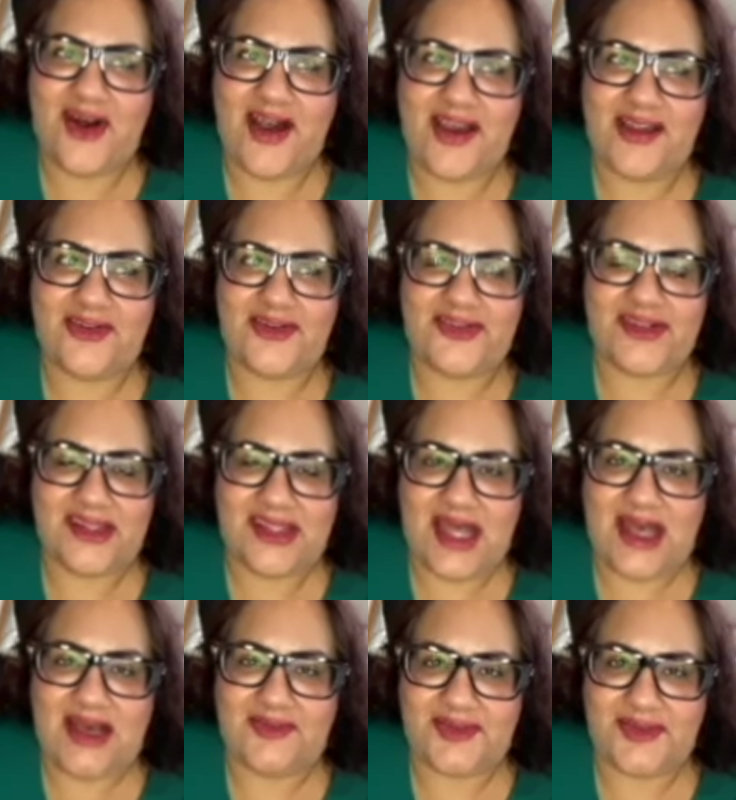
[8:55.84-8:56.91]
I learned a
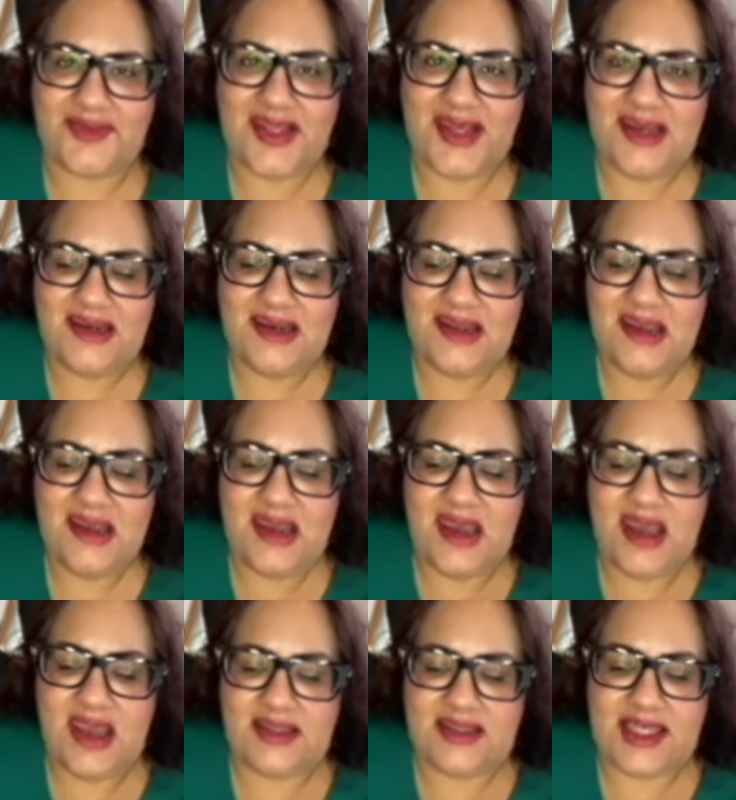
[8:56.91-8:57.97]
lot from that, uh-huh.
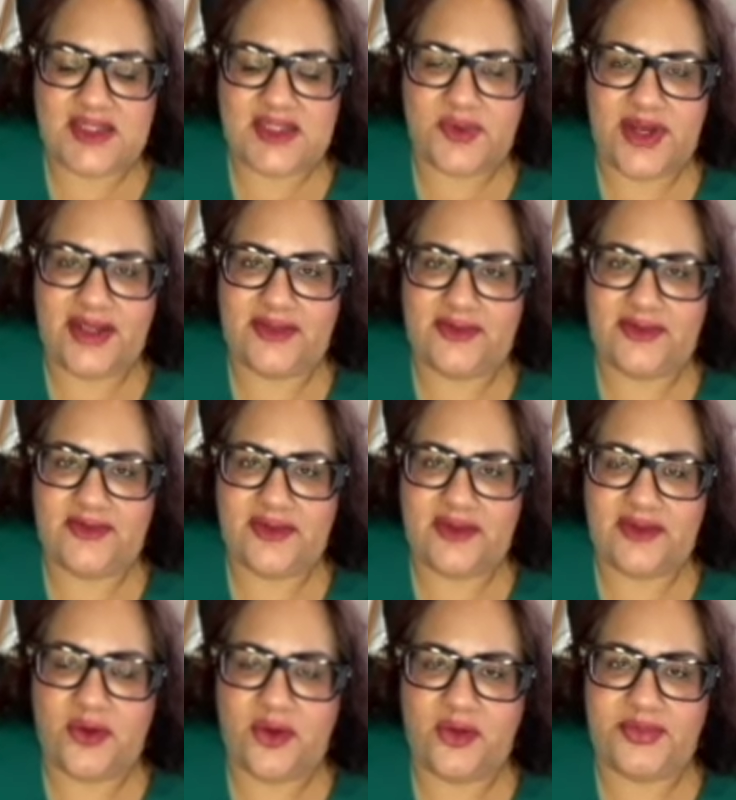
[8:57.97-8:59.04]
and that's where I learned the
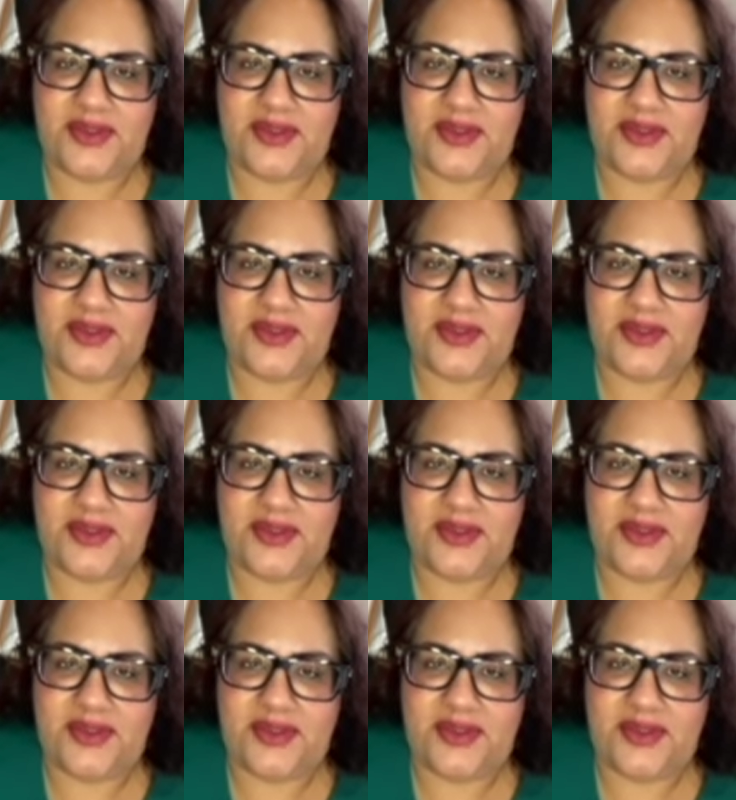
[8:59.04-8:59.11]
whole